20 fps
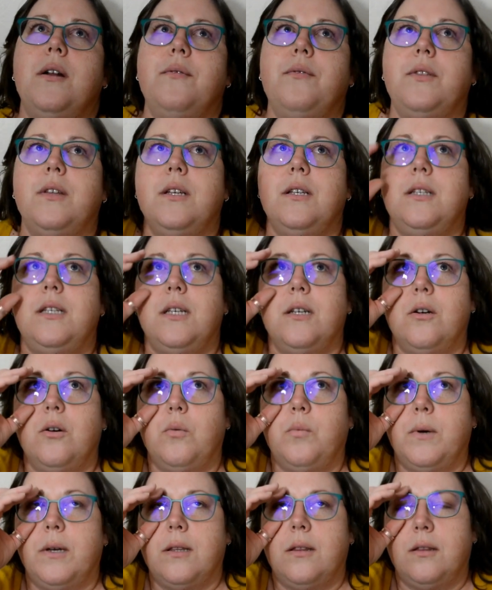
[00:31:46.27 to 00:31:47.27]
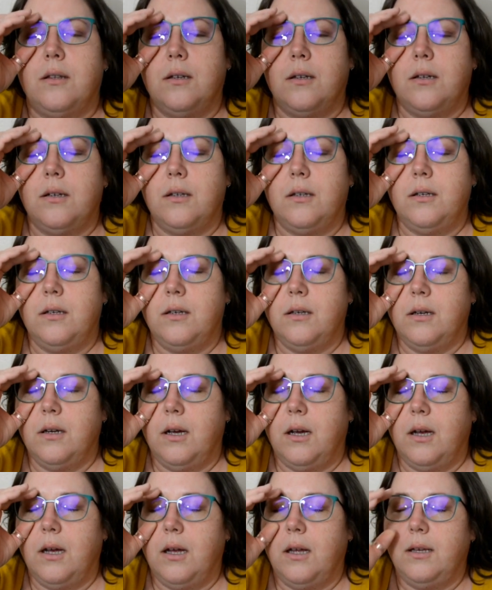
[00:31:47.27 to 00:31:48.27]
of the deal with the
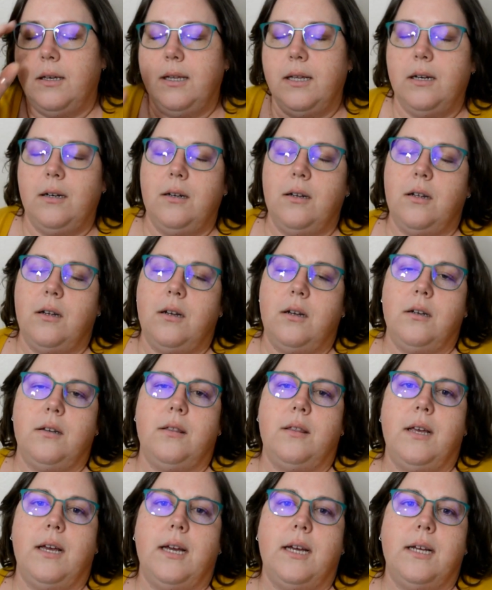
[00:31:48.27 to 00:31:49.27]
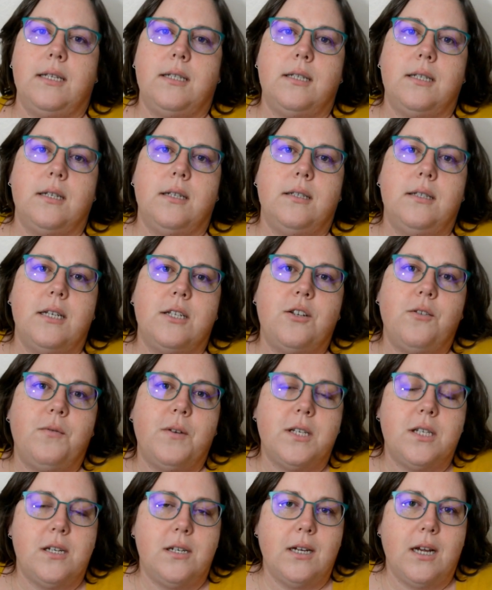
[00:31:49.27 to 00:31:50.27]
knit-along that Desert
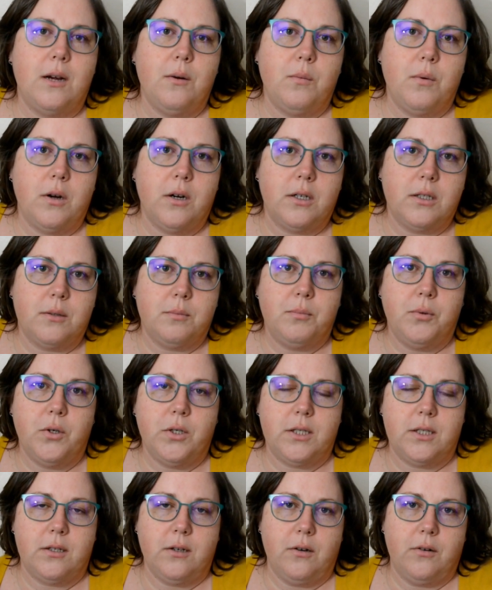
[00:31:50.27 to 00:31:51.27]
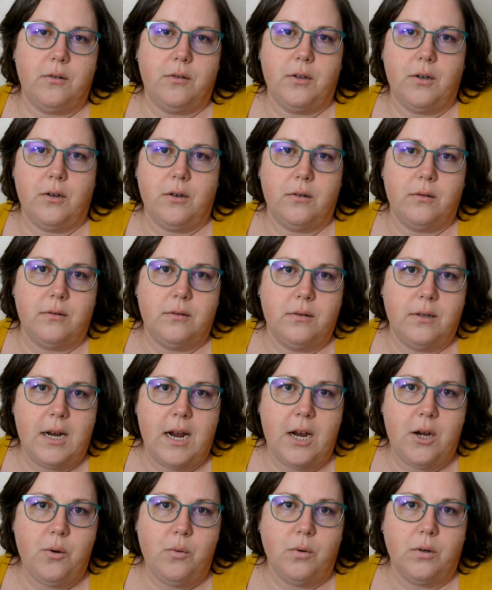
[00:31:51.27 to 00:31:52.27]
Vista Dye Works puts, their
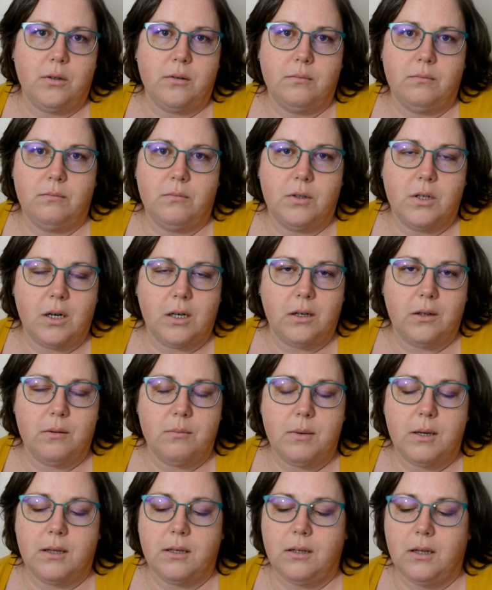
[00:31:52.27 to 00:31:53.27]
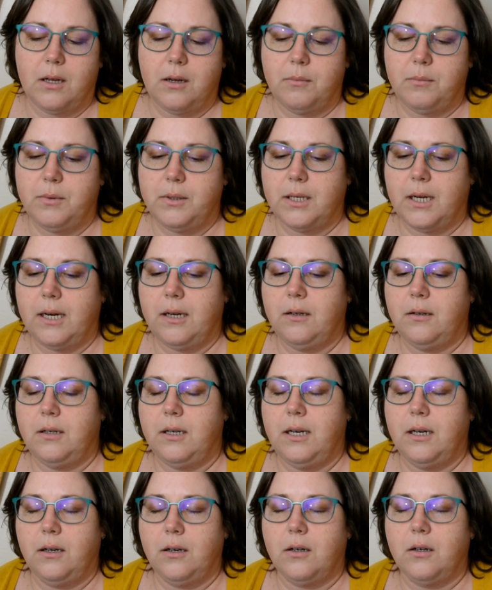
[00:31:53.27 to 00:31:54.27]
annual Sock of the Month Club
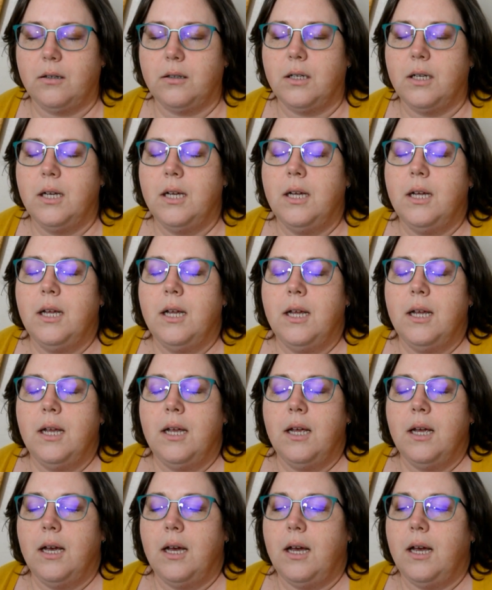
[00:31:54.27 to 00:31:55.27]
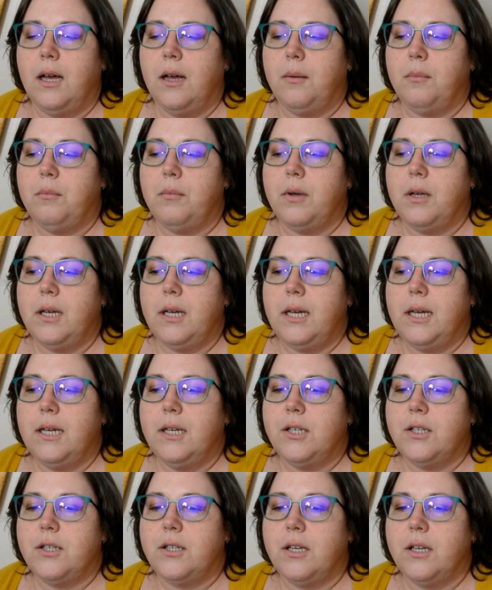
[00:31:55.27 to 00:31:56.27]
knit-along,
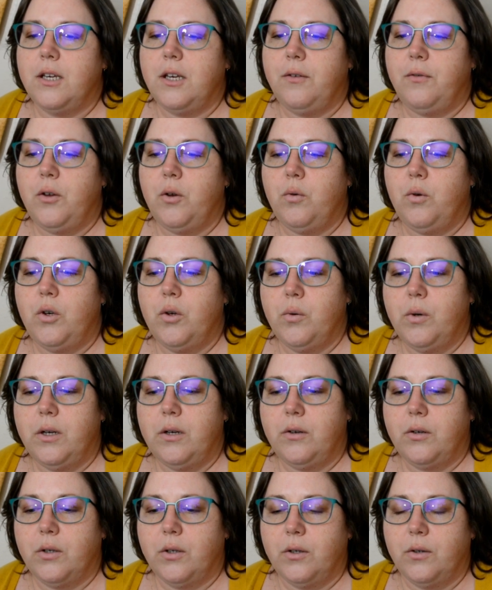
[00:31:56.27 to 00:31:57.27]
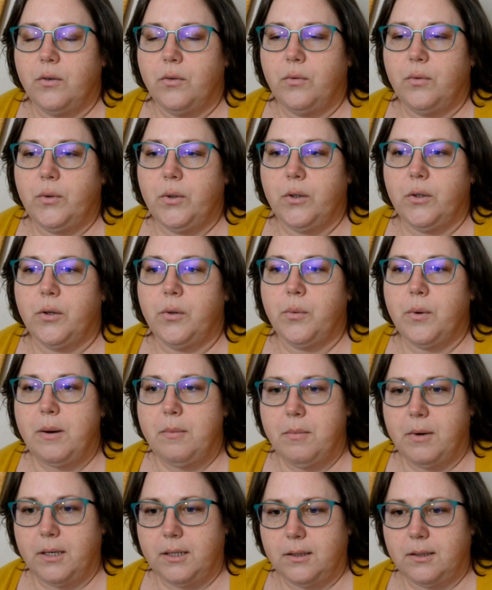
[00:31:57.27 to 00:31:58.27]
is that if you do it for 3
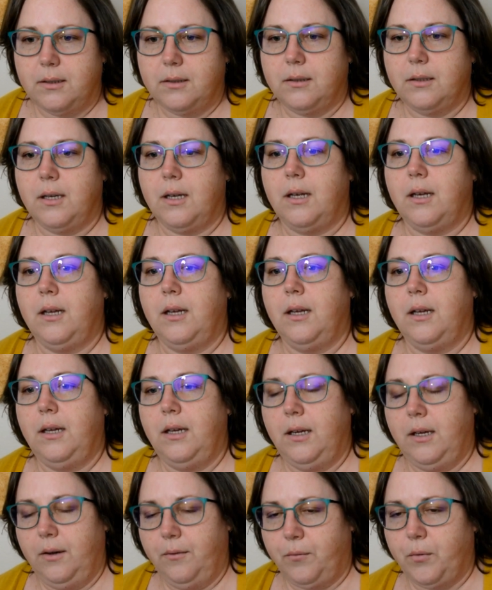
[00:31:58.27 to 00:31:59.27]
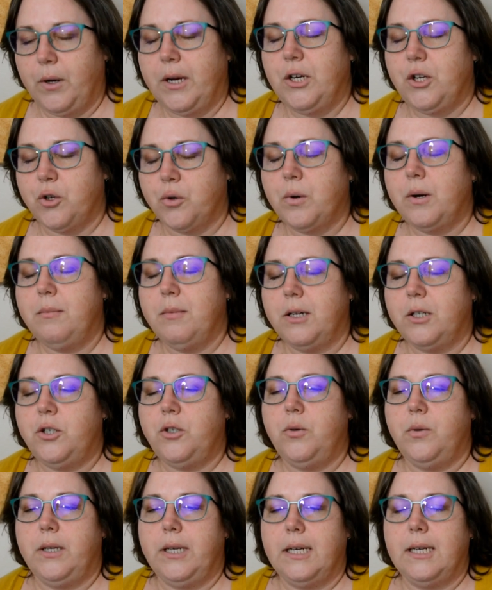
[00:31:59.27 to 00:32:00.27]
months, for each 3
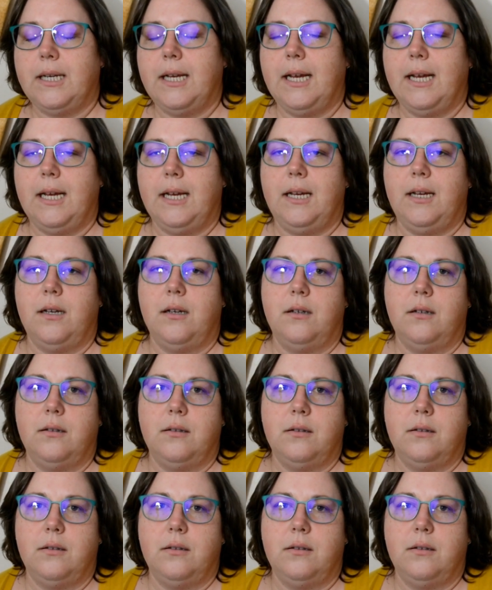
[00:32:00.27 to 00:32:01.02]
months, you get a